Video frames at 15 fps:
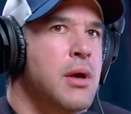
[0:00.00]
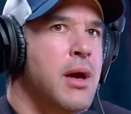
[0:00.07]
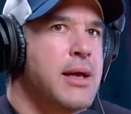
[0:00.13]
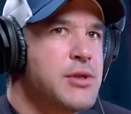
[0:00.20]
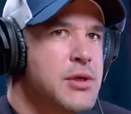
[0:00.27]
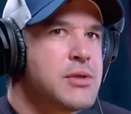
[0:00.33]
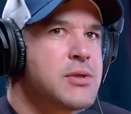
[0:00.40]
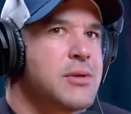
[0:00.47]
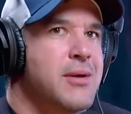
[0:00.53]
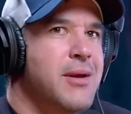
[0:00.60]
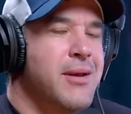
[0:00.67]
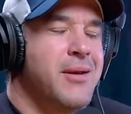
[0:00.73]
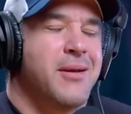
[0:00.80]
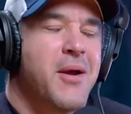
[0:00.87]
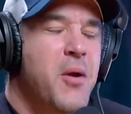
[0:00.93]
I
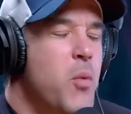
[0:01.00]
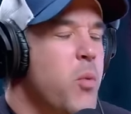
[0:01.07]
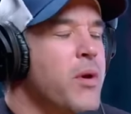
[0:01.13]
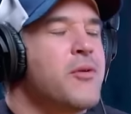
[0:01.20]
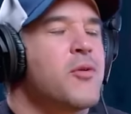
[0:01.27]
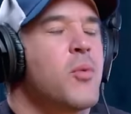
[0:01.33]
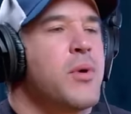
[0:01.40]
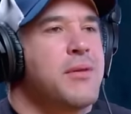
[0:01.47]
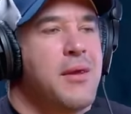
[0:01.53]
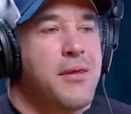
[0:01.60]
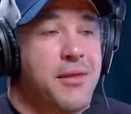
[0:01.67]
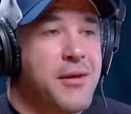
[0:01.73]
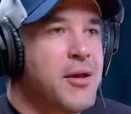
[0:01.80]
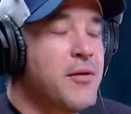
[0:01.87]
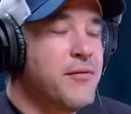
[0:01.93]
wonder what they
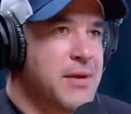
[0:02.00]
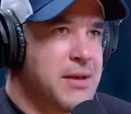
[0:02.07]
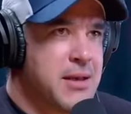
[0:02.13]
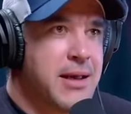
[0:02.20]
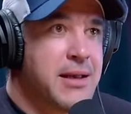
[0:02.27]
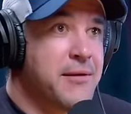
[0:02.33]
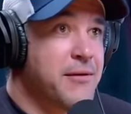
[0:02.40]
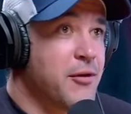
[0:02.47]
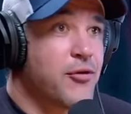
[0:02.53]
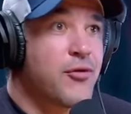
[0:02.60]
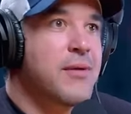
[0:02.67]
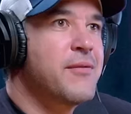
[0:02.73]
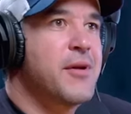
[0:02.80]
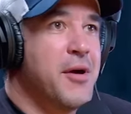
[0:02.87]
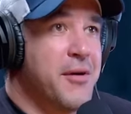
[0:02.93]
think of at night as they're
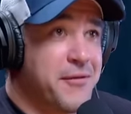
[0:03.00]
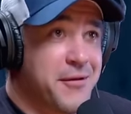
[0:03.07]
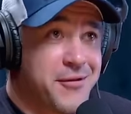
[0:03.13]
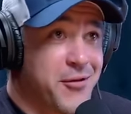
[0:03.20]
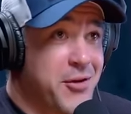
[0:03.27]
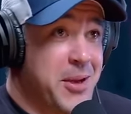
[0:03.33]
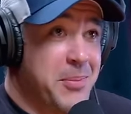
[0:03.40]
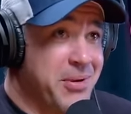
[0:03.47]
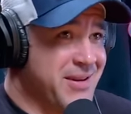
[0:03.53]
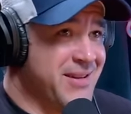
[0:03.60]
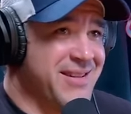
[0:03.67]
drifting off to sleep.